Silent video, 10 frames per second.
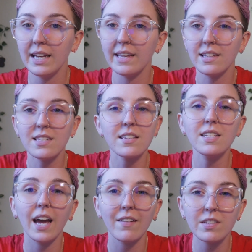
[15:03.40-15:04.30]
And this
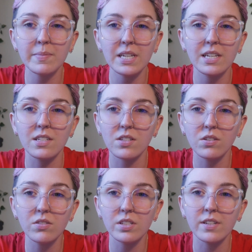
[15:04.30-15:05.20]
doesn't have to be
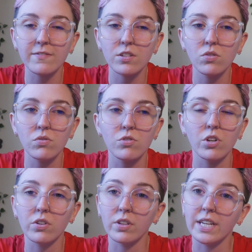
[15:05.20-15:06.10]
exclusive to
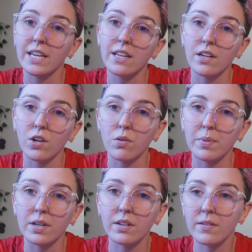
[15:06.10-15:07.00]
journaling in a
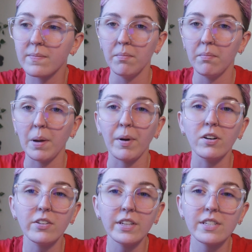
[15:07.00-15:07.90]
notebook. My
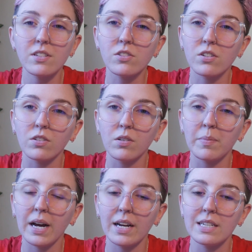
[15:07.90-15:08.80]
partner likes to journal
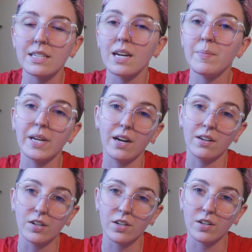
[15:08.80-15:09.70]
by typing
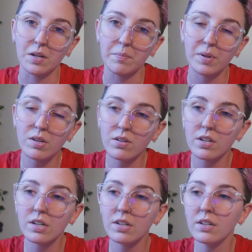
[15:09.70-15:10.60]
on her
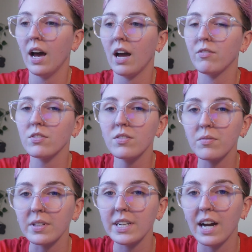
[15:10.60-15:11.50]
computer. I've also
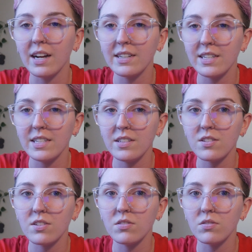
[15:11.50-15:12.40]
really gotten
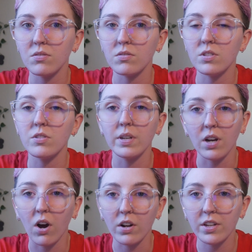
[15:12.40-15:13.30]
into doing
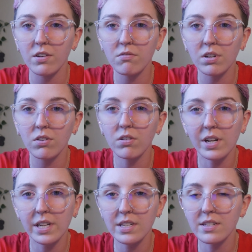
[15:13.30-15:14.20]
audio
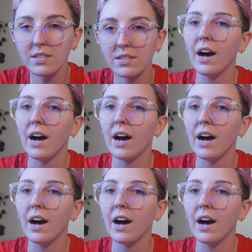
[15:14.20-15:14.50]
recordings.